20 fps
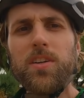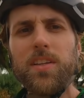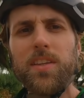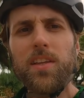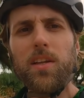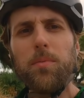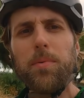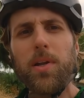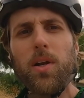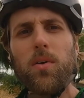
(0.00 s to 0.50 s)
A
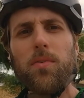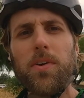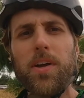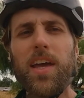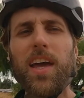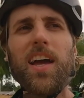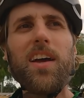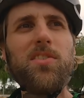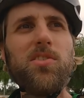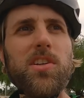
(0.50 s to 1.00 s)
little bit
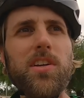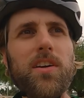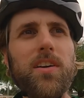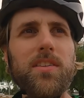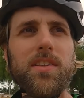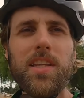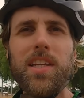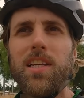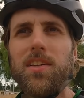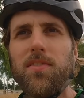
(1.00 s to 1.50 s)
overcast
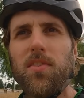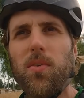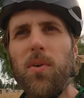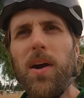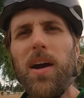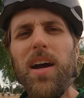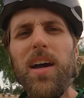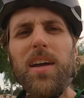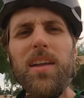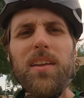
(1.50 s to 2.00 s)
here at the end of the
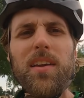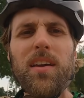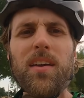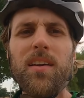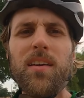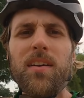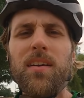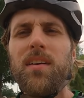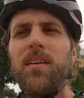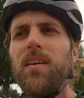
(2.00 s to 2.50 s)
ride.
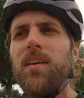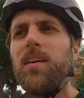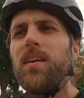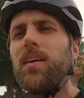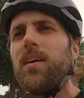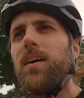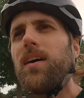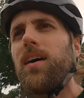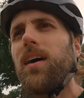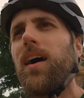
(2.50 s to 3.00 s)

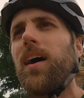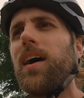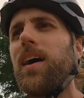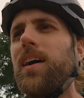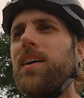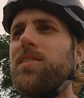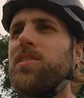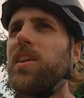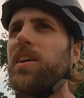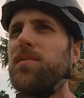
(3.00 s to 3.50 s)

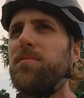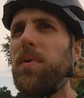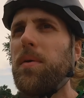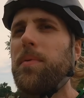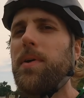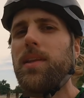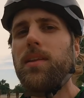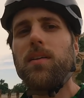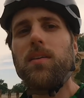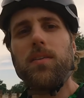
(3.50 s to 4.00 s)
It's getting
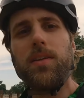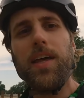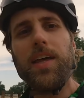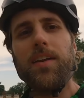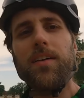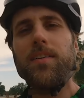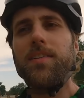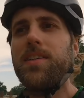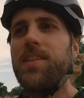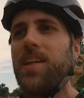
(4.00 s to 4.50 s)
maybe a little
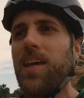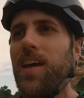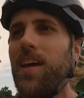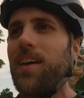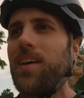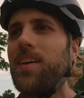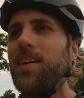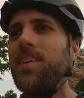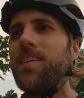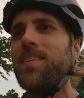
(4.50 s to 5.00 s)
later in the
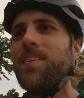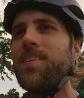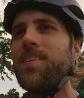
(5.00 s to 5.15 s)
day.